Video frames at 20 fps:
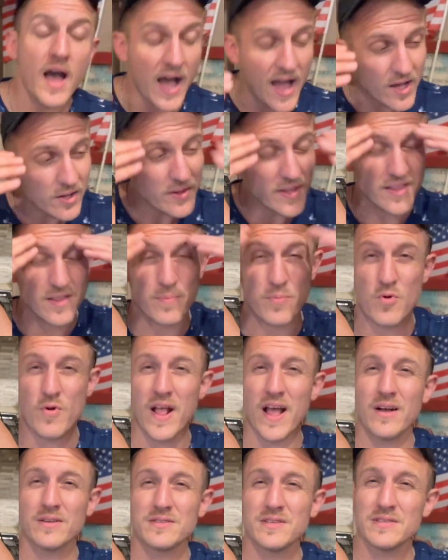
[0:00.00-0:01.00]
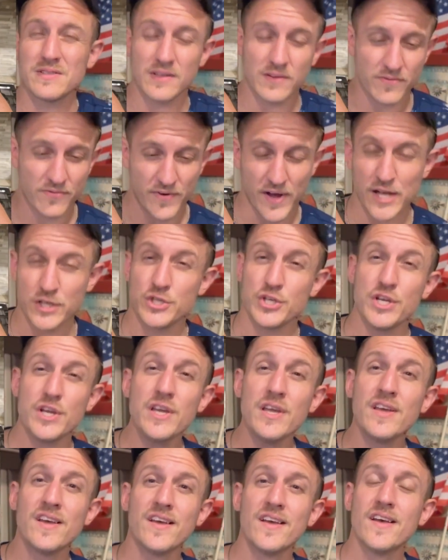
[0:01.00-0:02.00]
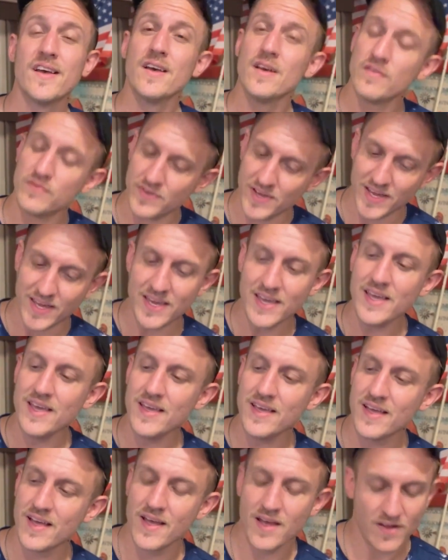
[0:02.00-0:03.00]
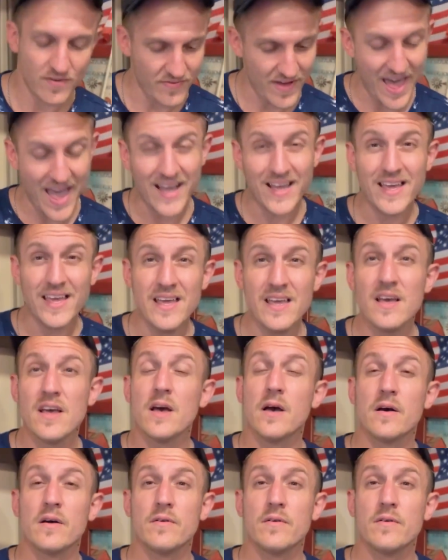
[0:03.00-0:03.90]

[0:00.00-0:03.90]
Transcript: I don't know how to pronounce it. Is it faggy? Figgy? Faggy?